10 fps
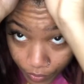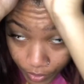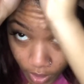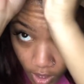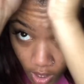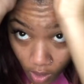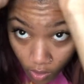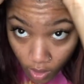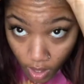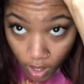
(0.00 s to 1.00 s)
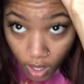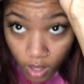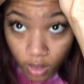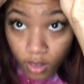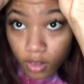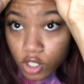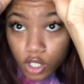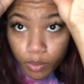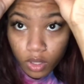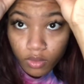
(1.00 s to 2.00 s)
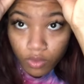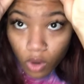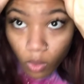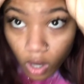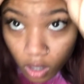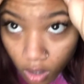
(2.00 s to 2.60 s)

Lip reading: you know, and just pull it forward.